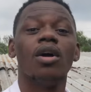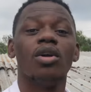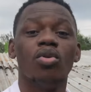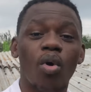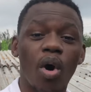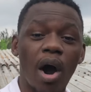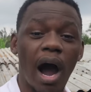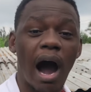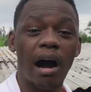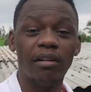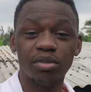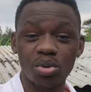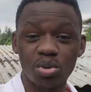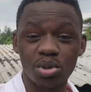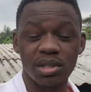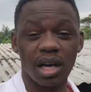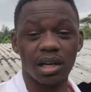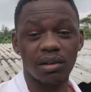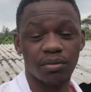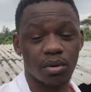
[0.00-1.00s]
you have to
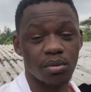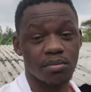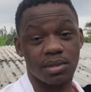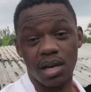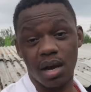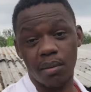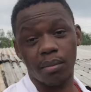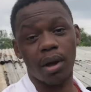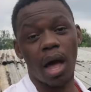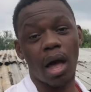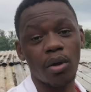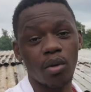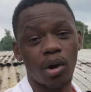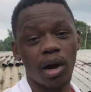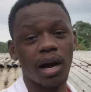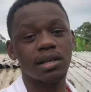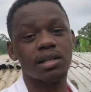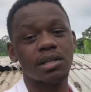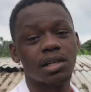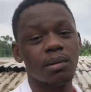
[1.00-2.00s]
start from somewhere you
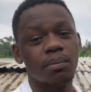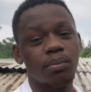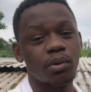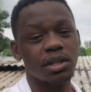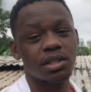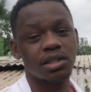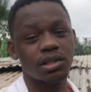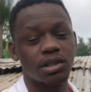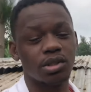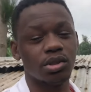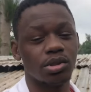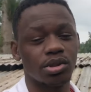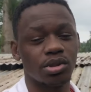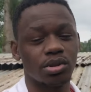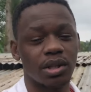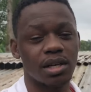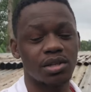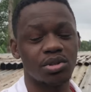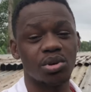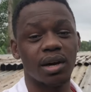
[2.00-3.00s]
can't keep waiting so
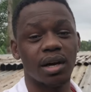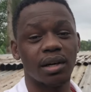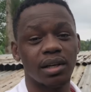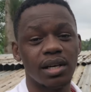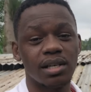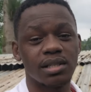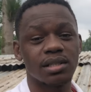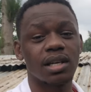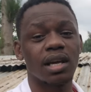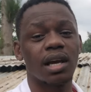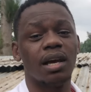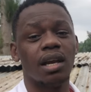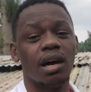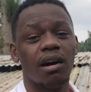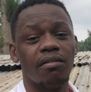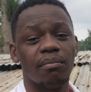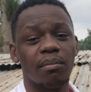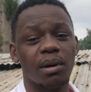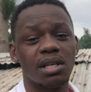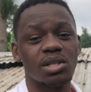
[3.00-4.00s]
that you can get
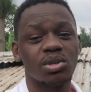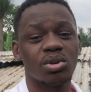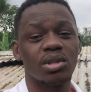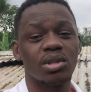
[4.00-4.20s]
enough money so